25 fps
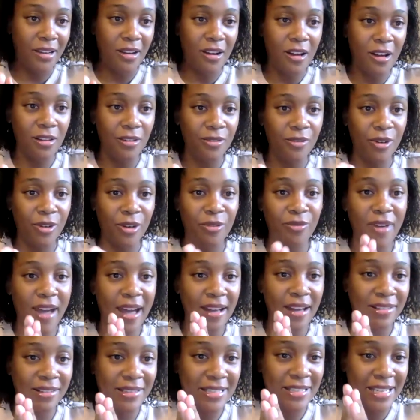all of our
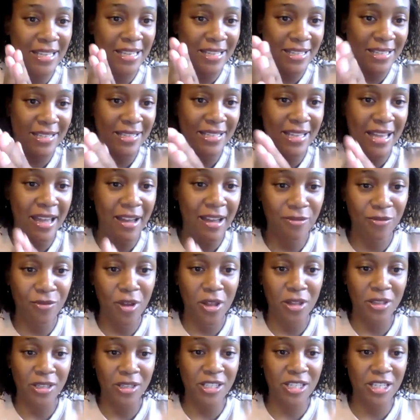faculty and staff
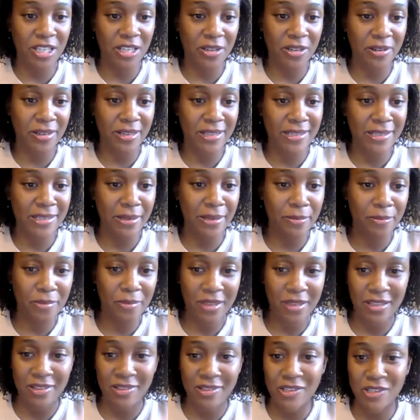
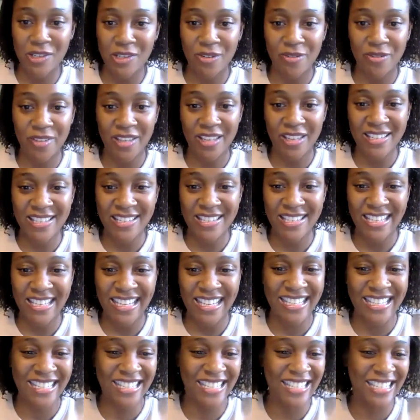volunteerism and service.
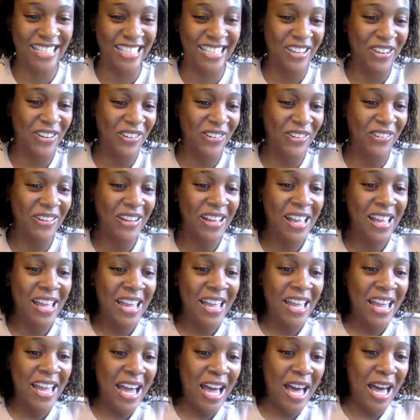And so
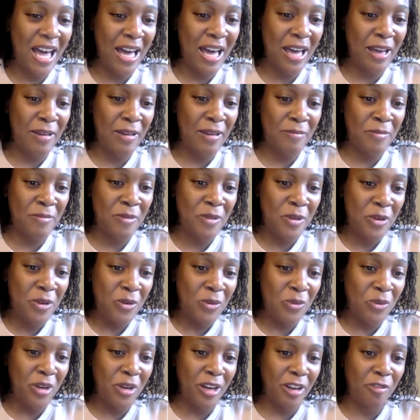
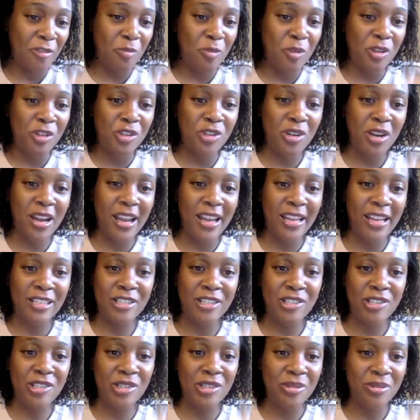what I've been trying
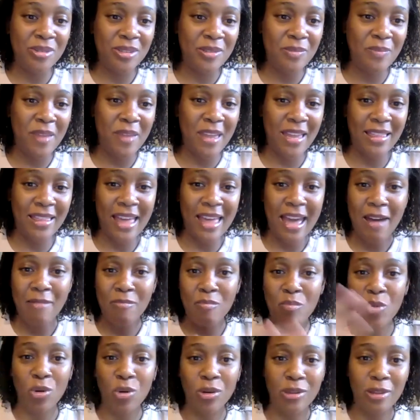to do is make that
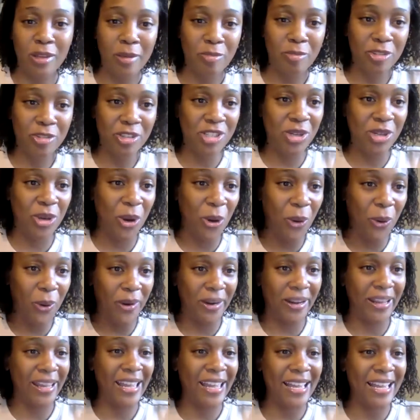more
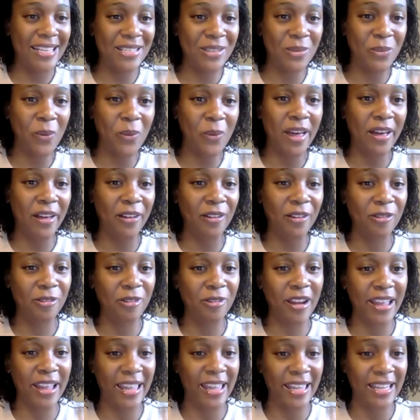liberatory as well,
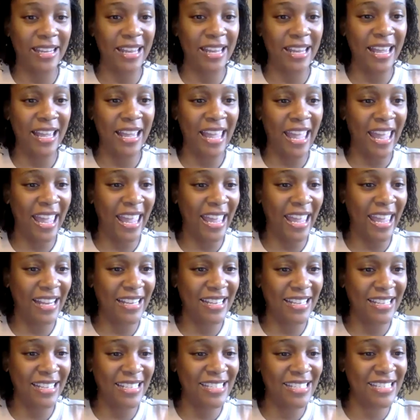right?
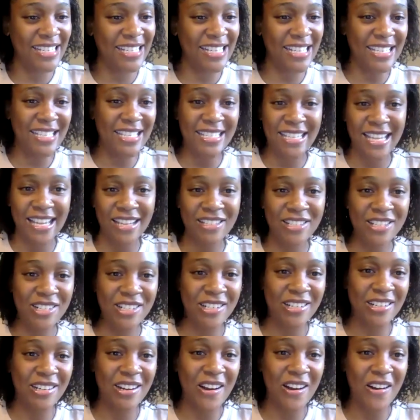And
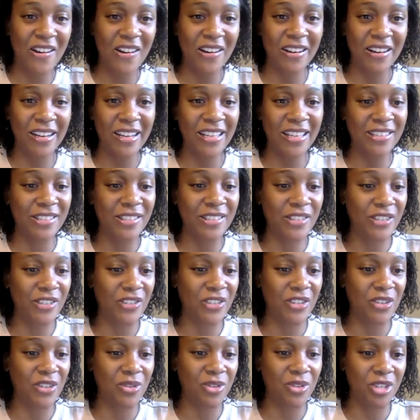decenter our
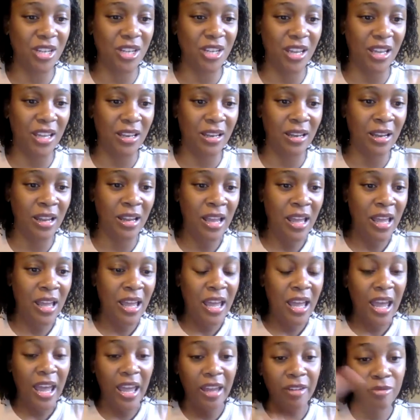institution
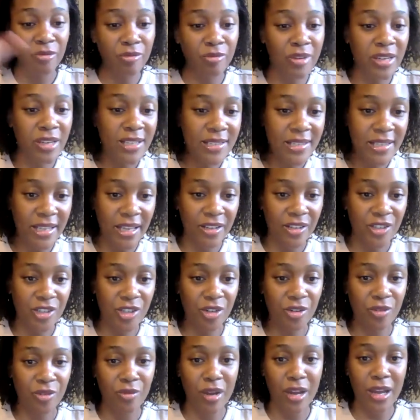and
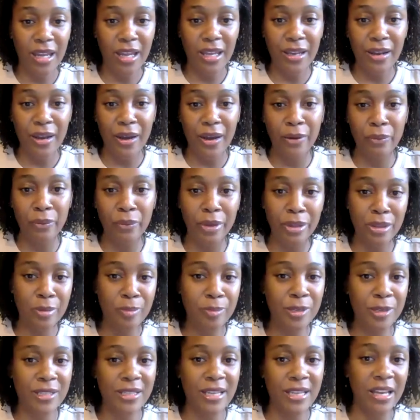recenter, right, on what the
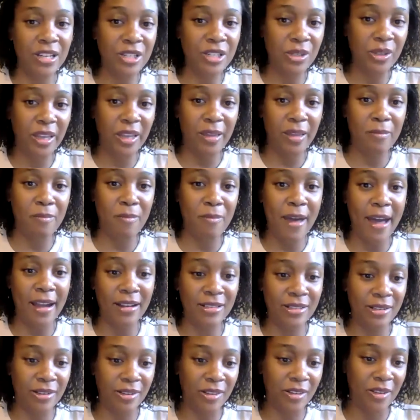potential
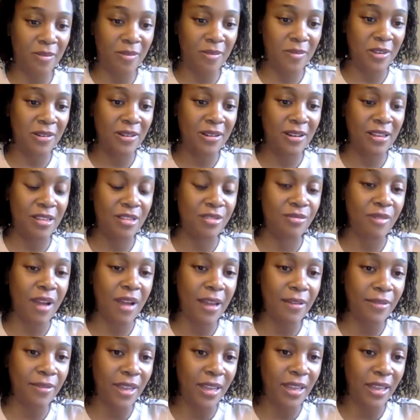impact on community
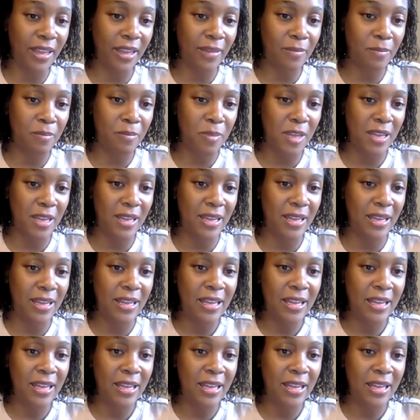thriving can be.